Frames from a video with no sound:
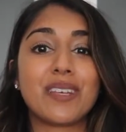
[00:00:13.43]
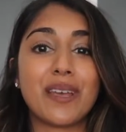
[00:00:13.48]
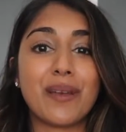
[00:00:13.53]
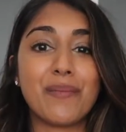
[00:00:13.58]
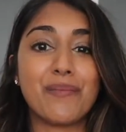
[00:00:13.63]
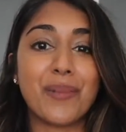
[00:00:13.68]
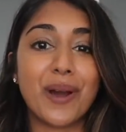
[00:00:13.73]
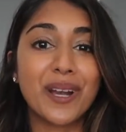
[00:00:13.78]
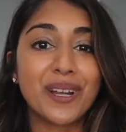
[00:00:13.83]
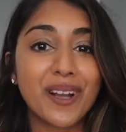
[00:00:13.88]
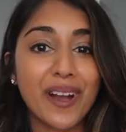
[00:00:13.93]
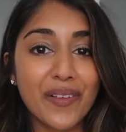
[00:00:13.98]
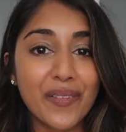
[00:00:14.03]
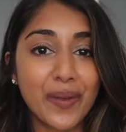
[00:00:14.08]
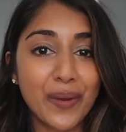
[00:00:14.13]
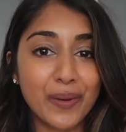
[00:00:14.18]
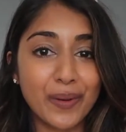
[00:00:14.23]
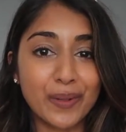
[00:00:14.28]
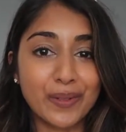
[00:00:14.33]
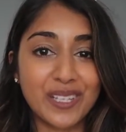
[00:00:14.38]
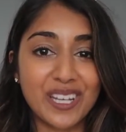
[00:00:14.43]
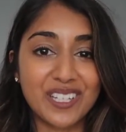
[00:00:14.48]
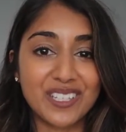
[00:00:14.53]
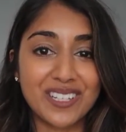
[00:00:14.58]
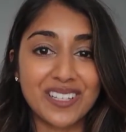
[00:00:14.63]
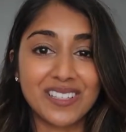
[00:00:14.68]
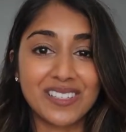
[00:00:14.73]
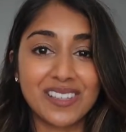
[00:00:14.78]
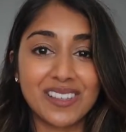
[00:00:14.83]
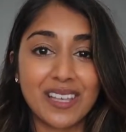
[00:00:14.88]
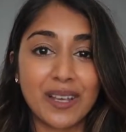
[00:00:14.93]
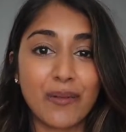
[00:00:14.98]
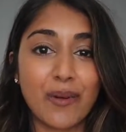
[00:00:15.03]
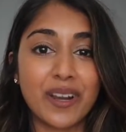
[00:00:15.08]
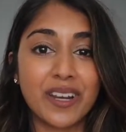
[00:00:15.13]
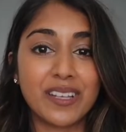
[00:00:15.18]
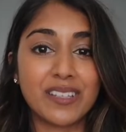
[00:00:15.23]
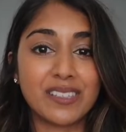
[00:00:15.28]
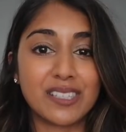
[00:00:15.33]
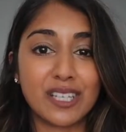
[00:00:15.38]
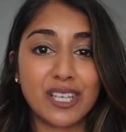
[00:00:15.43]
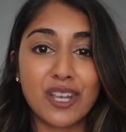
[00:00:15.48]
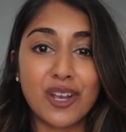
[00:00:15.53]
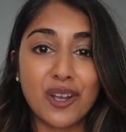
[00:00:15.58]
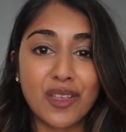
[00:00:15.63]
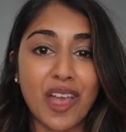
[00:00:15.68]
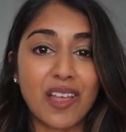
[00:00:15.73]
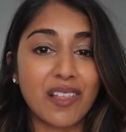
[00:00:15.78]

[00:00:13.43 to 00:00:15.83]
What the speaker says: to embark on their rotations and they want to secure